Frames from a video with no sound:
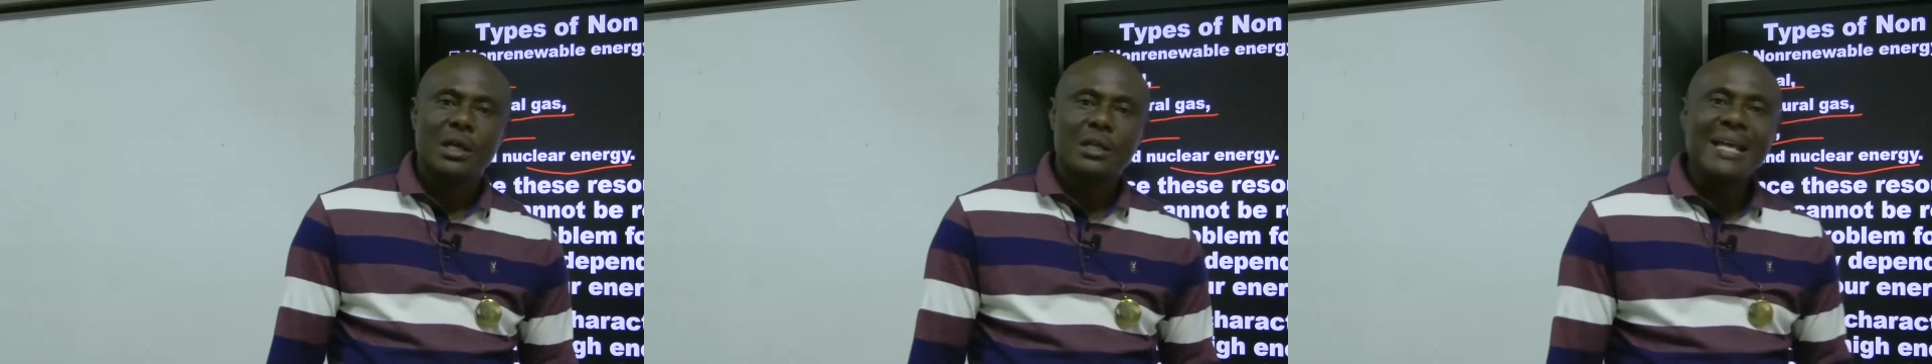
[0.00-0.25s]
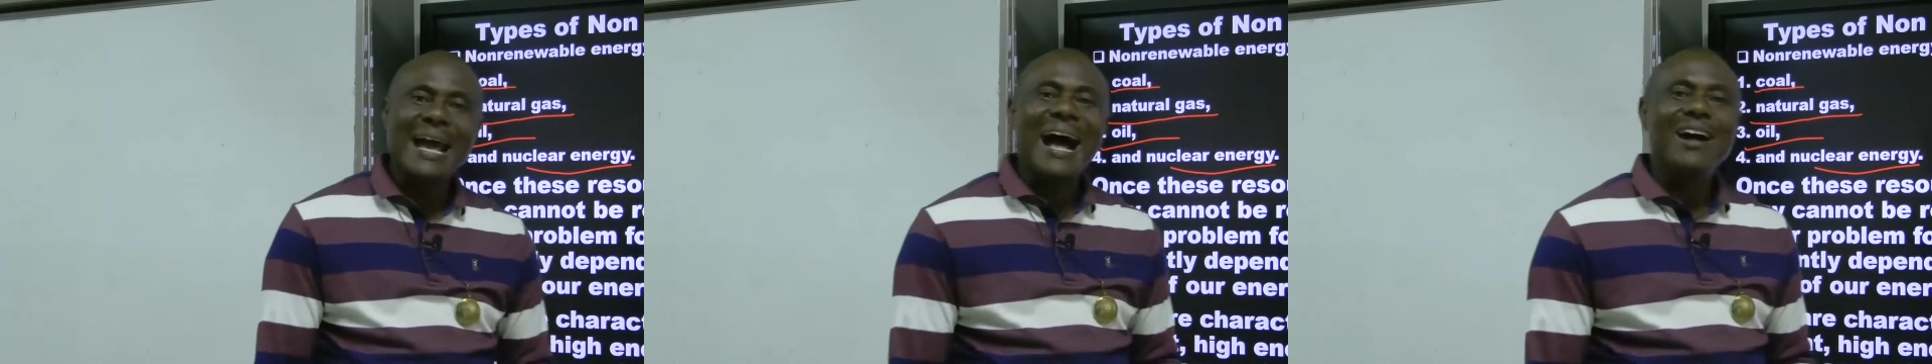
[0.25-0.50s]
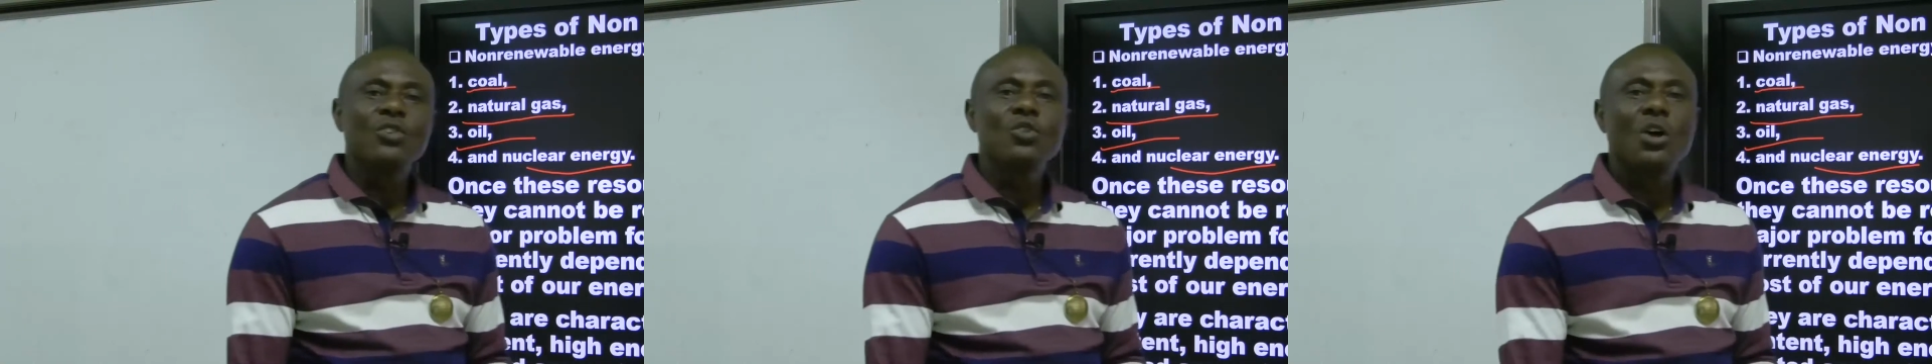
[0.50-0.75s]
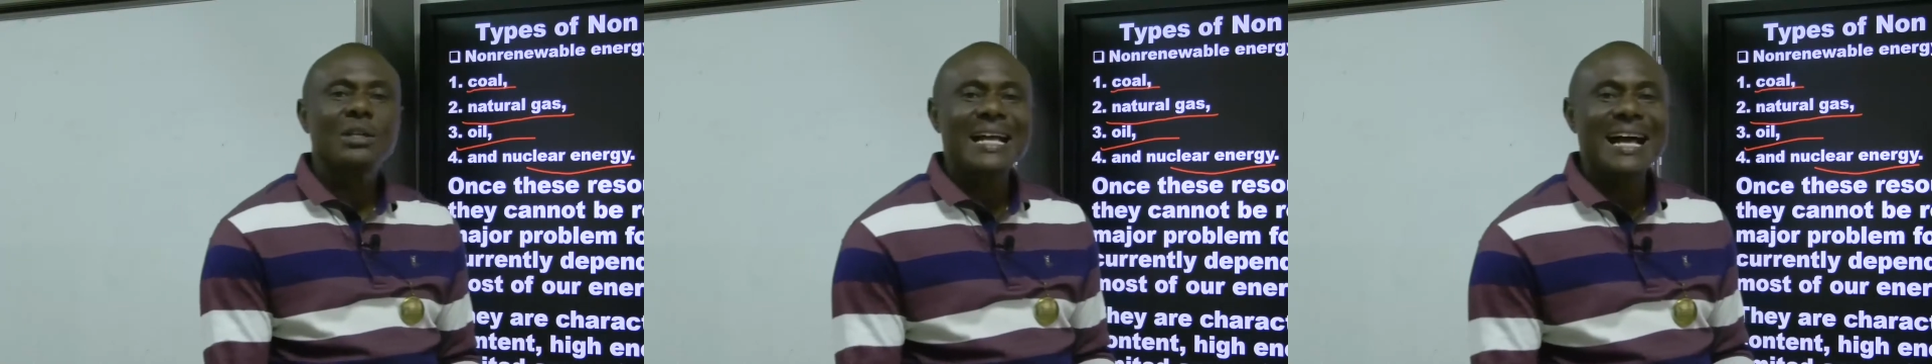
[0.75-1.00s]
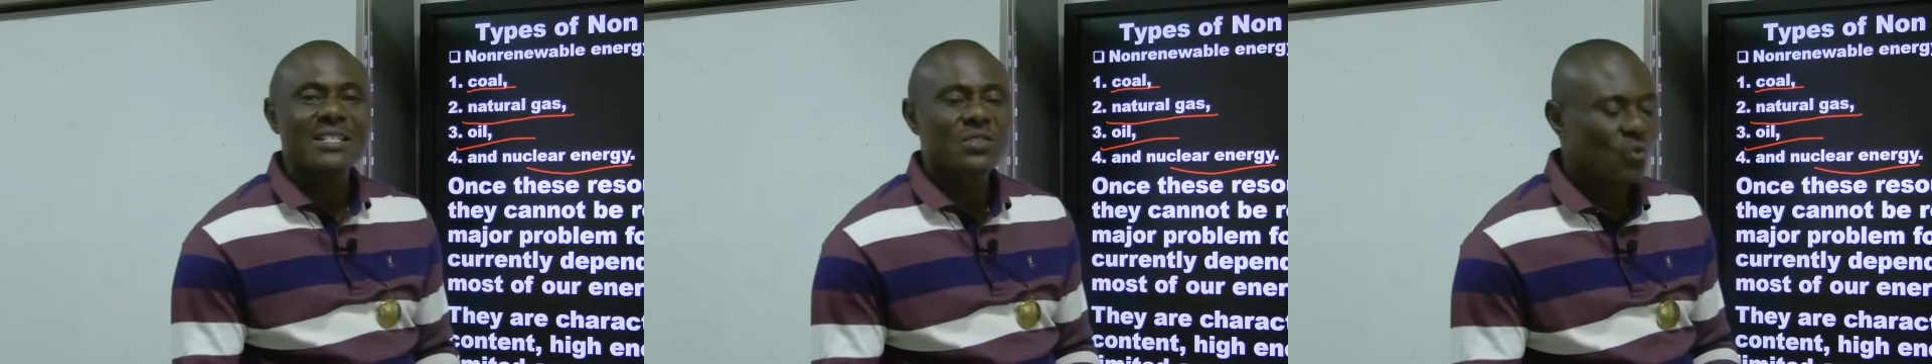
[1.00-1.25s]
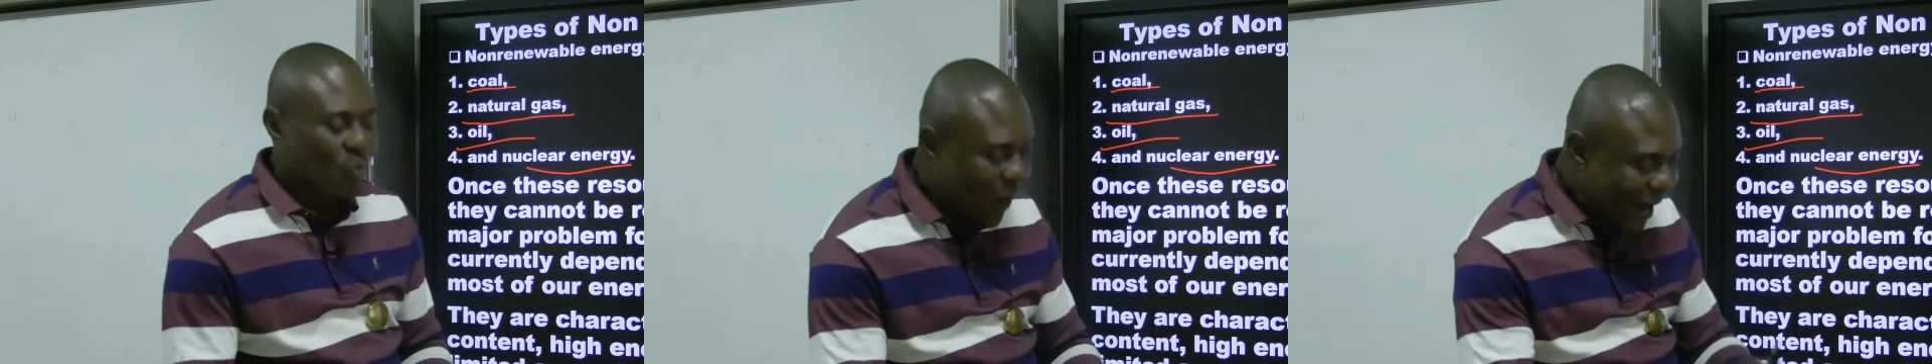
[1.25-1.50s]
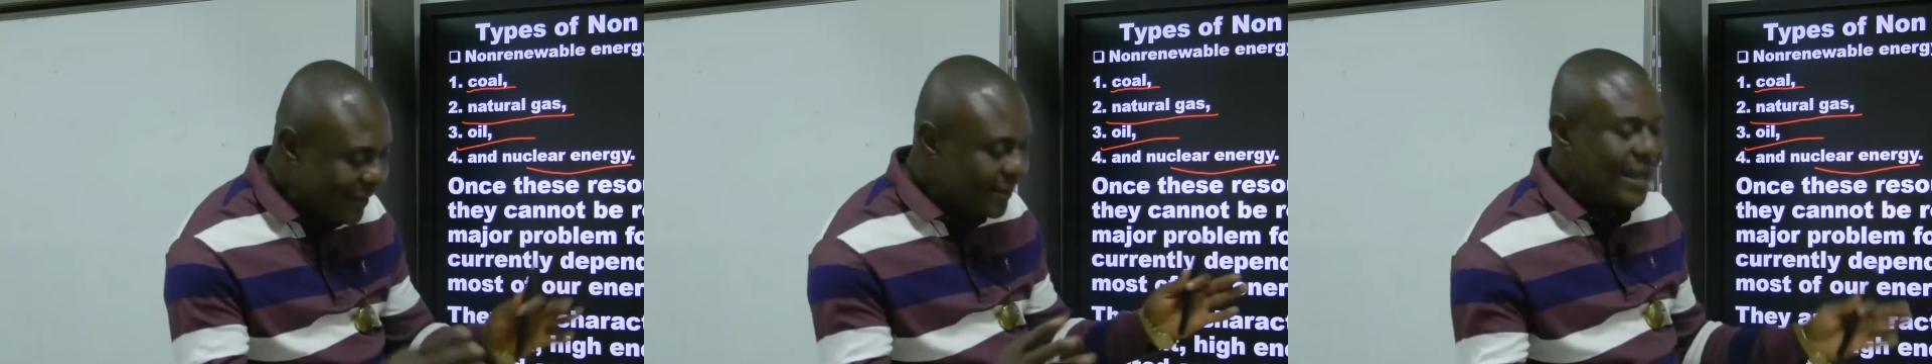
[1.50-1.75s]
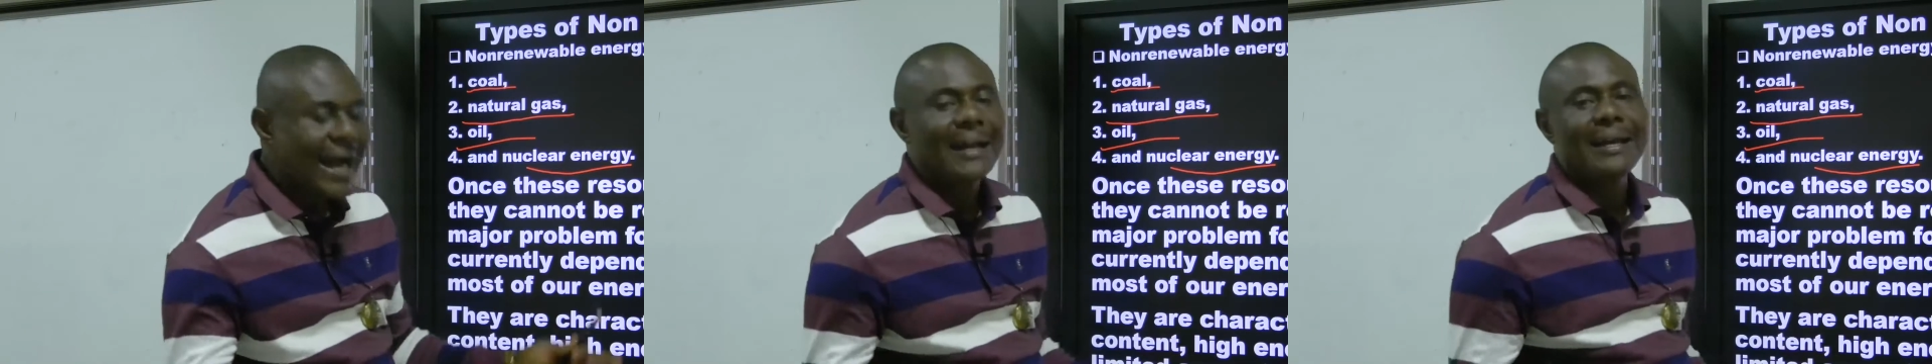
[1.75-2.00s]
They are not as
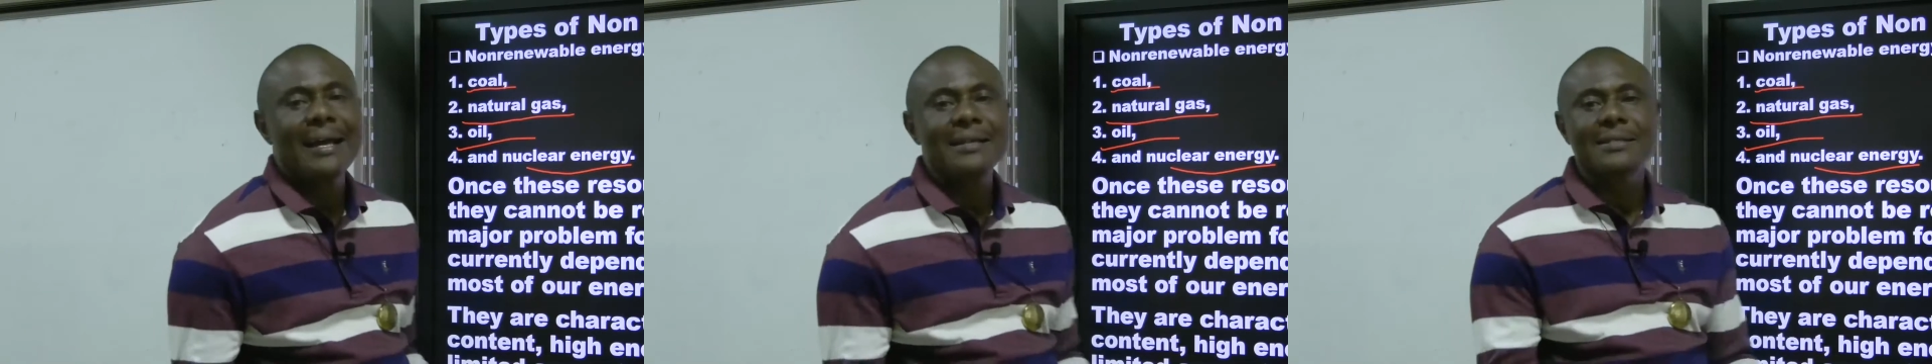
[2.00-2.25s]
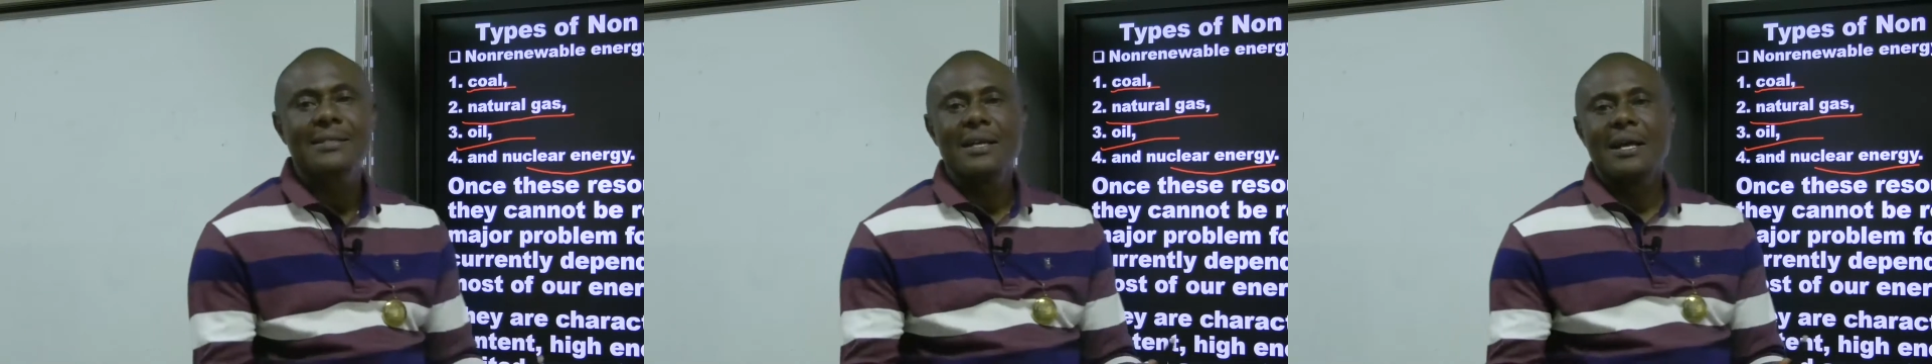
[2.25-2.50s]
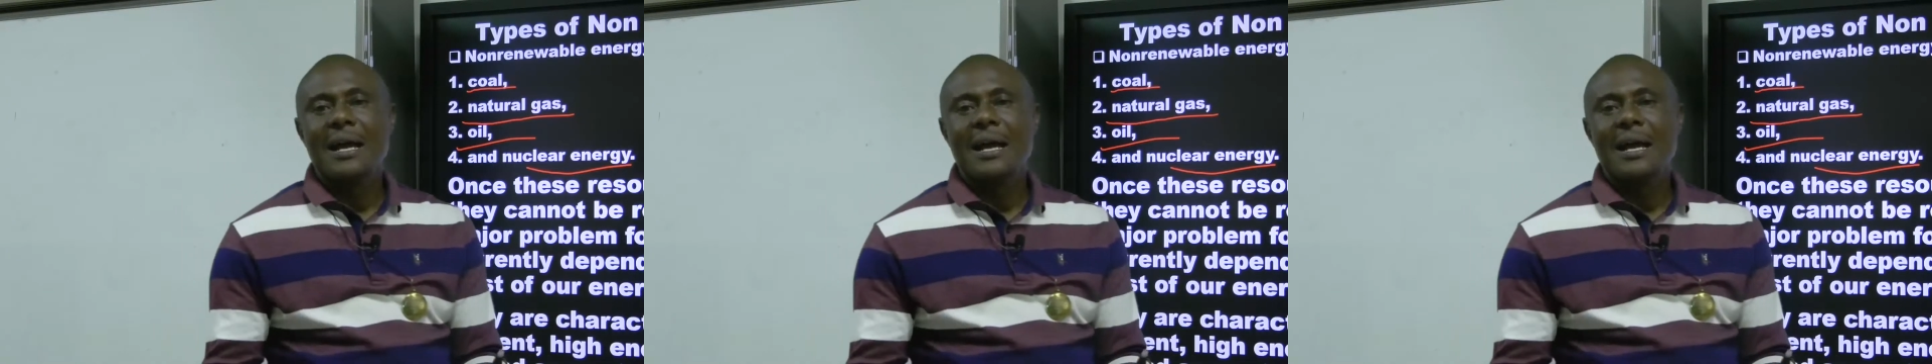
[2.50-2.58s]
widely harnessed